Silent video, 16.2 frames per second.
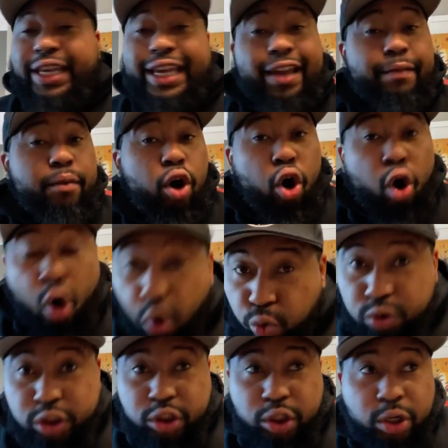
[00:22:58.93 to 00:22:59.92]
They gave him
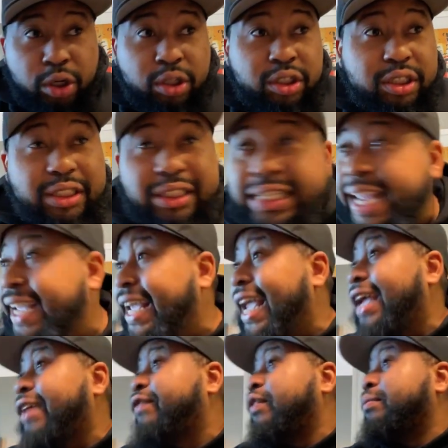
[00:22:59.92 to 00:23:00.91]
holsters. They
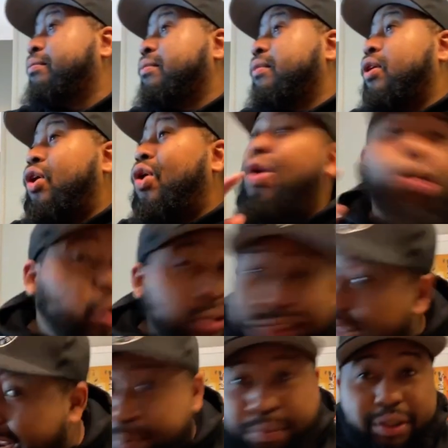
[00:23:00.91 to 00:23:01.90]
gave him
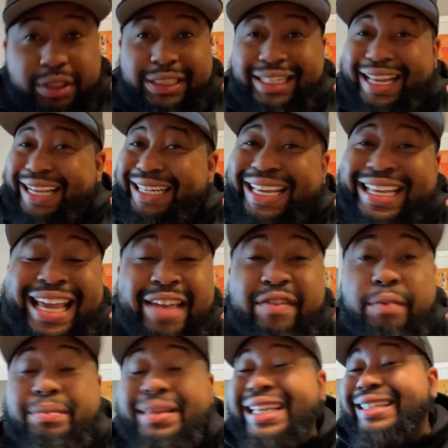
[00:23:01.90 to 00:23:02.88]
all type of shit. Like, they
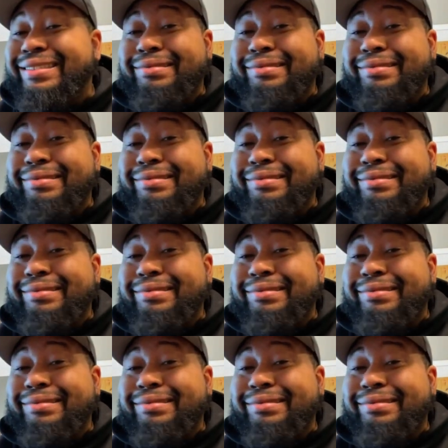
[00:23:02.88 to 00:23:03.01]
gave him